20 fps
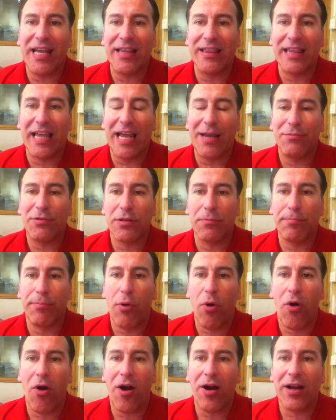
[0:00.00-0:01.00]
at Lamson
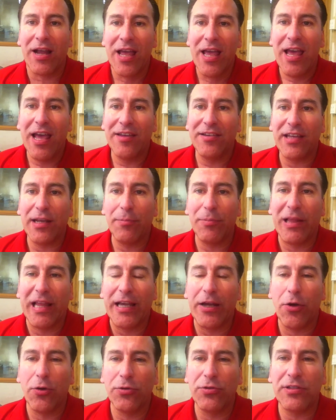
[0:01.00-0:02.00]
Park as they
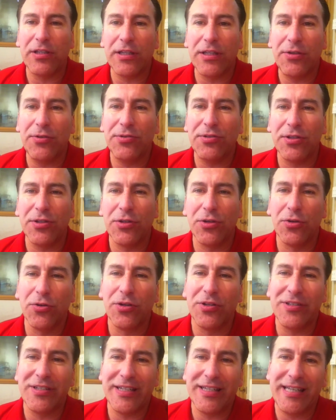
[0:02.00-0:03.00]
play host to the Houston
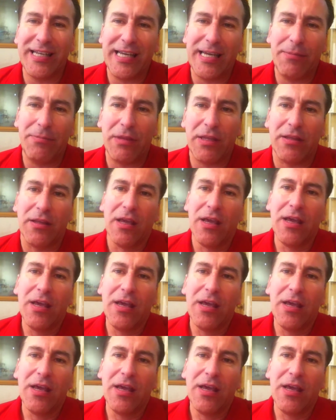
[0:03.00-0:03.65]
Cougars, a team that